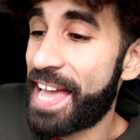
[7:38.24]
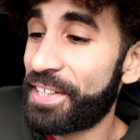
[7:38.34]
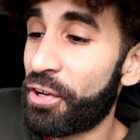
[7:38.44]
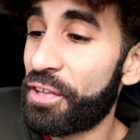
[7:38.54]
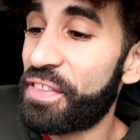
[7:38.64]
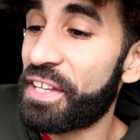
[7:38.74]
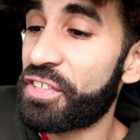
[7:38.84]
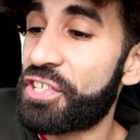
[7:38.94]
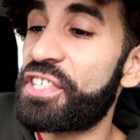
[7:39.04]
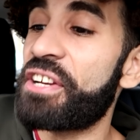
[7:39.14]
and I think
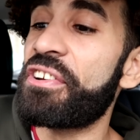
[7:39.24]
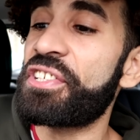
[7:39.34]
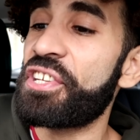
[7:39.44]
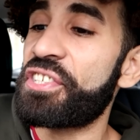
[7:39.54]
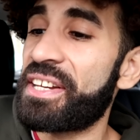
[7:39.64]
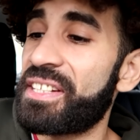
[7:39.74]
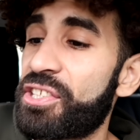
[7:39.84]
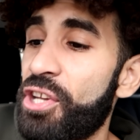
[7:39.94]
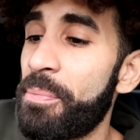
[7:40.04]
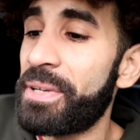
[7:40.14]
the seriousness and
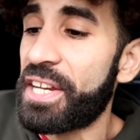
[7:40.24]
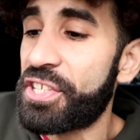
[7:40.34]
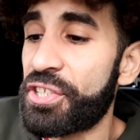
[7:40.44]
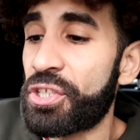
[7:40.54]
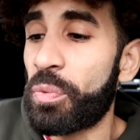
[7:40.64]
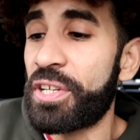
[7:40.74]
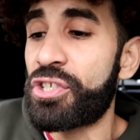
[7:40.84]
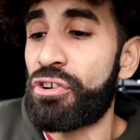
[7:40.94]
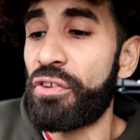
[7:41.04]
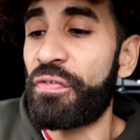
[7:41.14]
determination to win
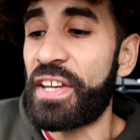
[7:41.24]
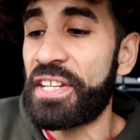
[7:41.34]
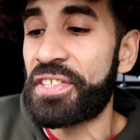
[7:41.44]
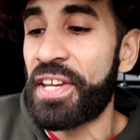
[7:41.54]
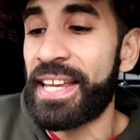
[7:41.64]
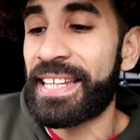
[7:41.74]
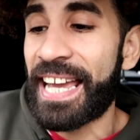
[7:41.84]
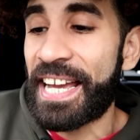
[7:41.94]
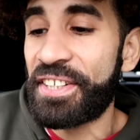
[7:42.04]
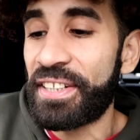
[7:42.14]
trophies
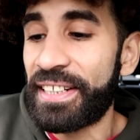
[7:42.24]
can